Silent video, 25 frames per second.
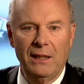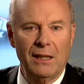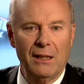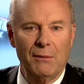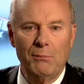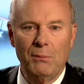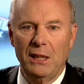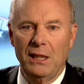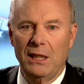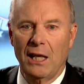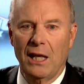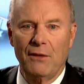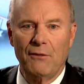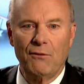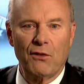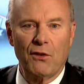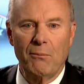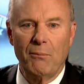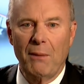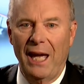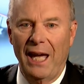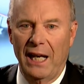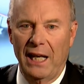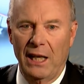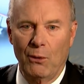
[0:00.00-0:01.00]
can be done
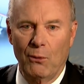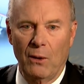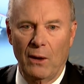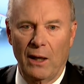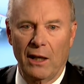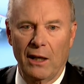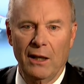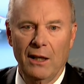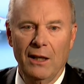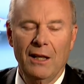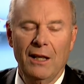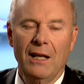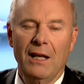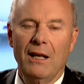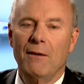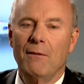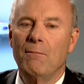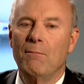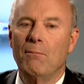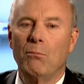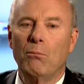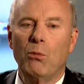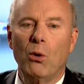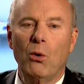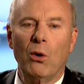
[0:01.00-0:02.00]
from anywhere.
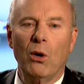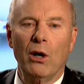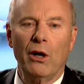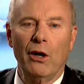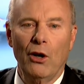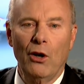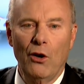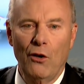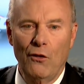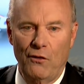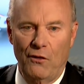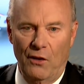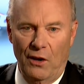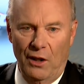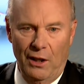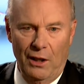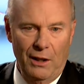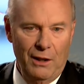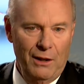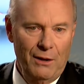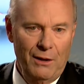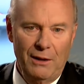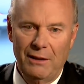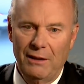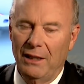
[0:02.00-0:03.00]
Moreover,
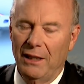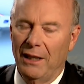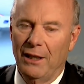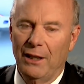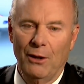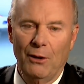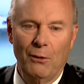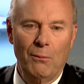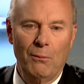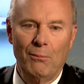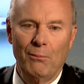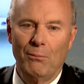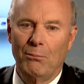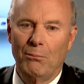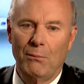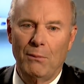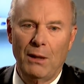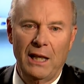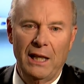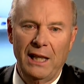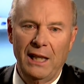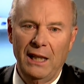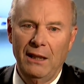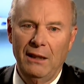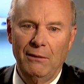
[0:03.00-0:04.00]
you know,
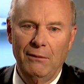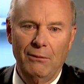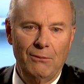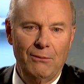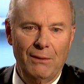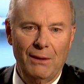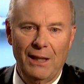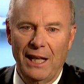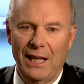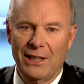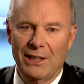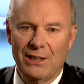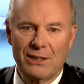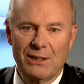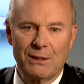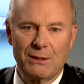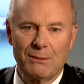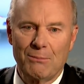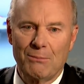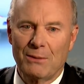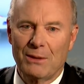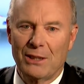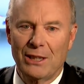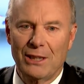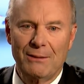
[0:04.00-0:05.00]
money, as
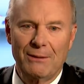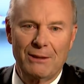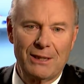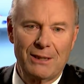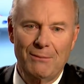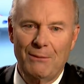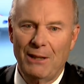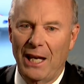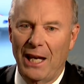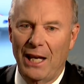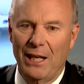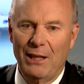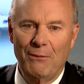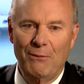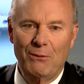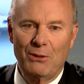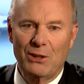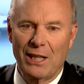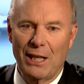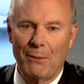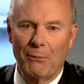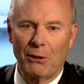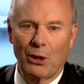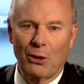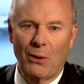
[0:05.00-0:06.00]
a
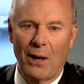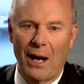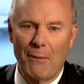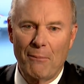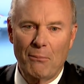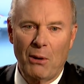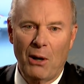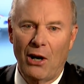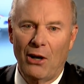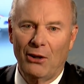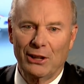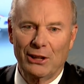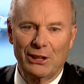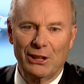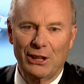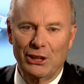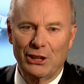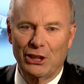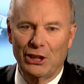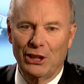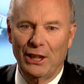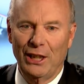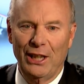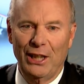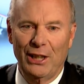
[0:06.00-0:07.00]
Democrat
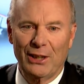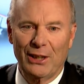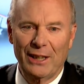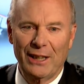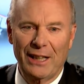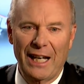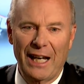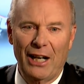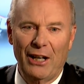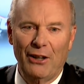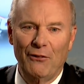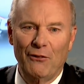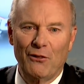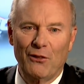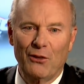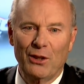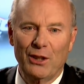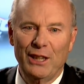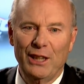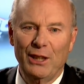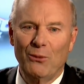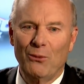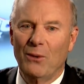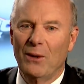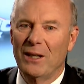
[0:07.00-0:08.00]
politician here in
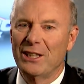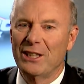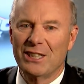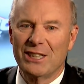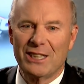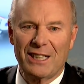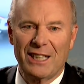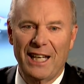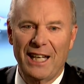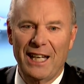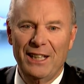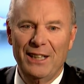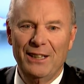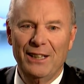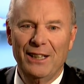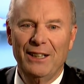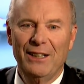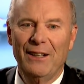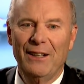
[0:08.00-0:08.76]
California once said,